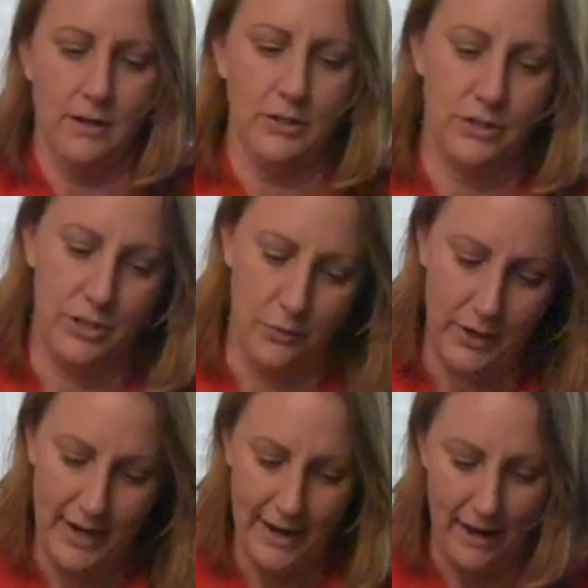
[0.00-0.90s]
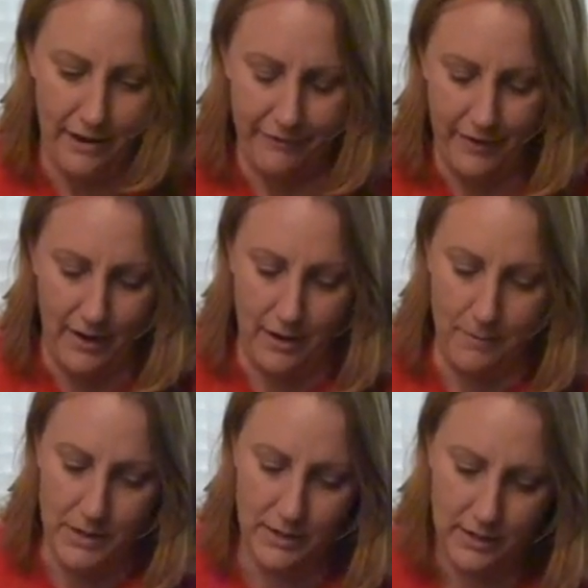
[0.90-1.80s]
So what I have,
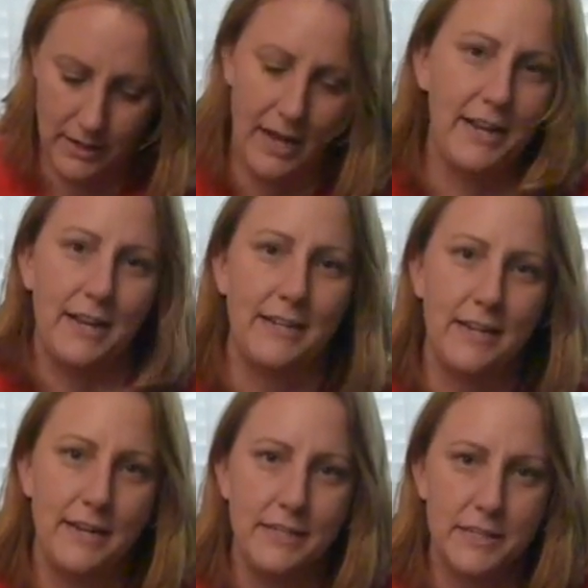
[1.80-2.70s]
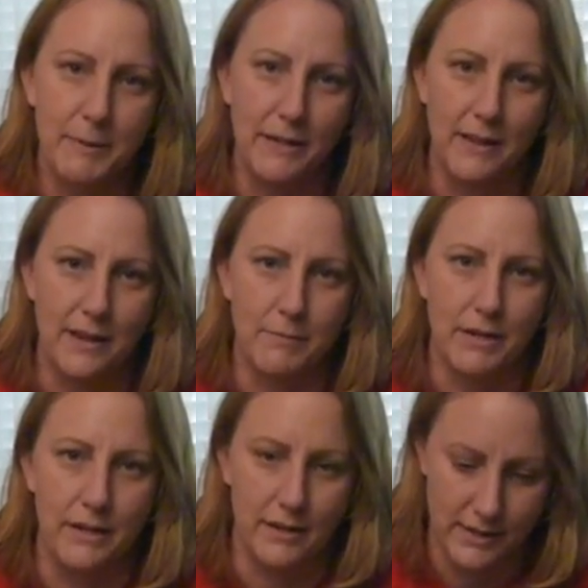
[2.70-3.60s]
I didn't spend a lot of
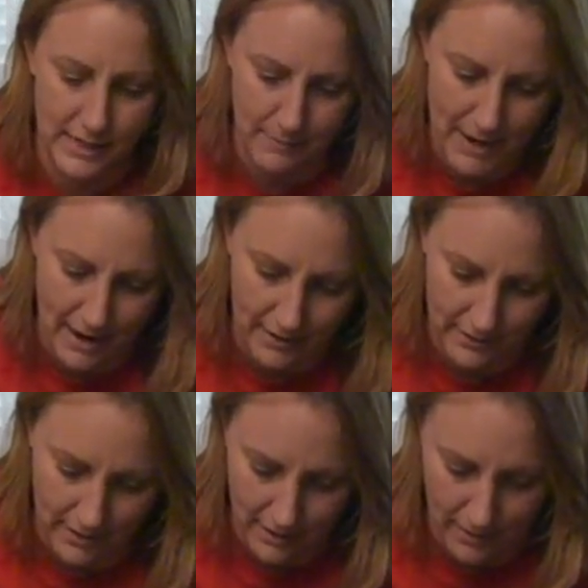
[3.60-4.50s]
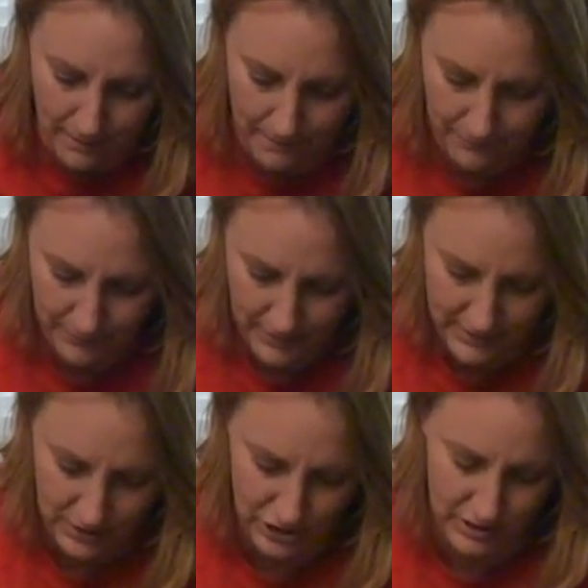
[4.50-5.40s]
money on a day pack.
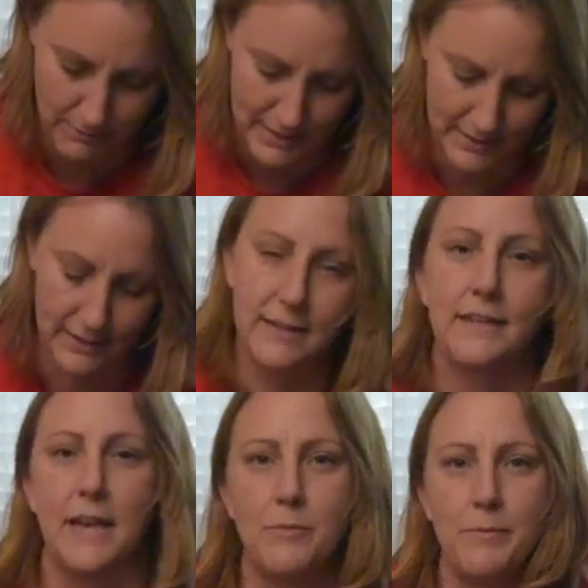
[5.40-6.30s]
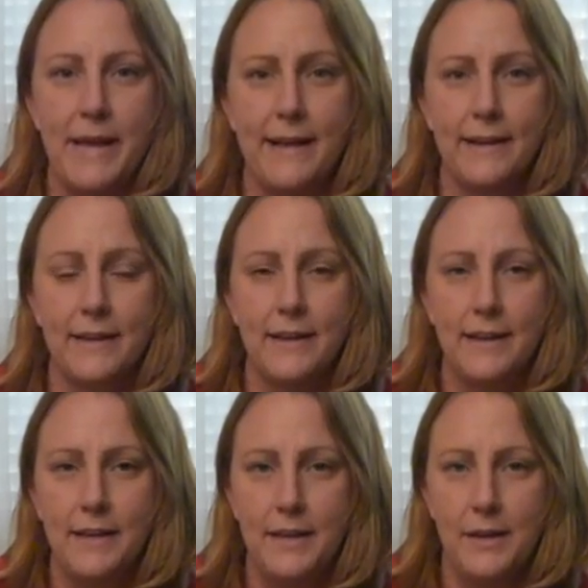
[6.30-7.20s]
This is just a basic camelback
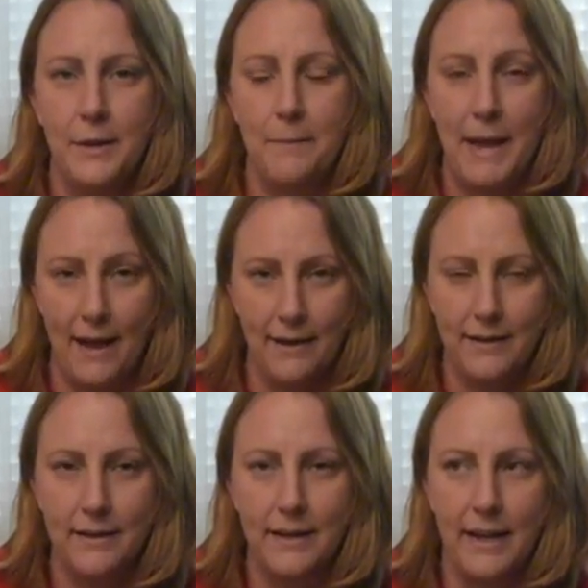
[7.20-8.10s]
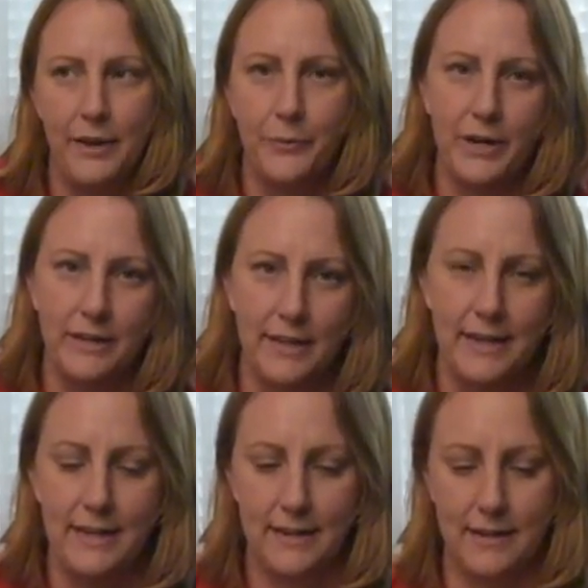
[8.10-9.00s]
pack, and what I
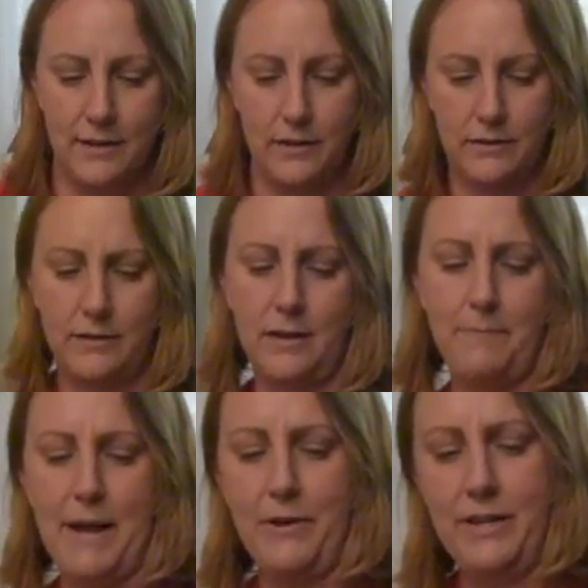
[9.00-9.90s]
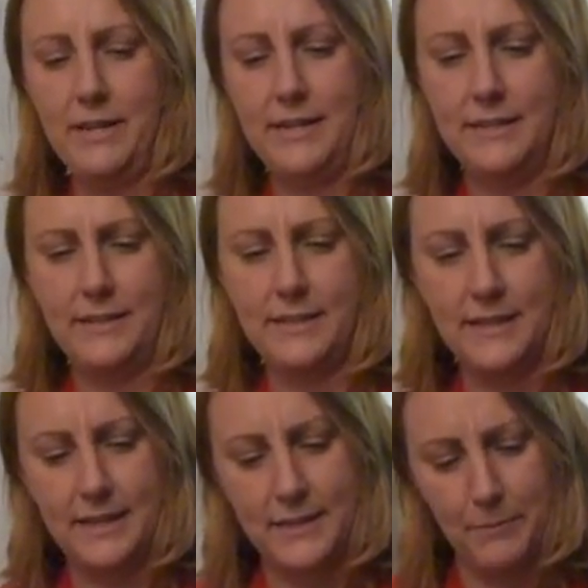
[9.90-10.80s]
like about it is it's
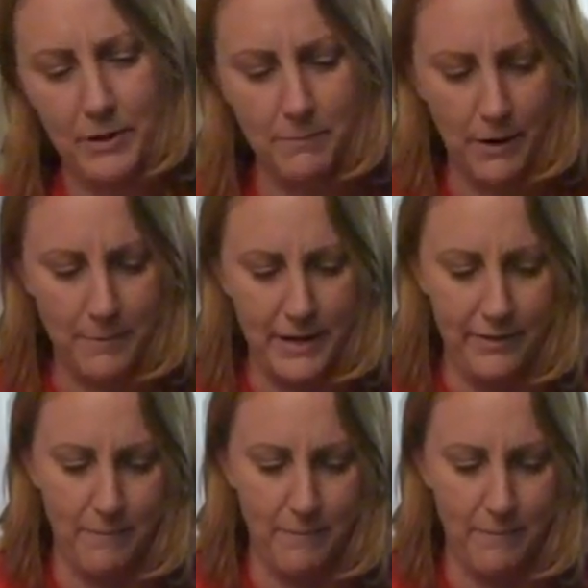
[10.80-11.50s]
got a separate compartment in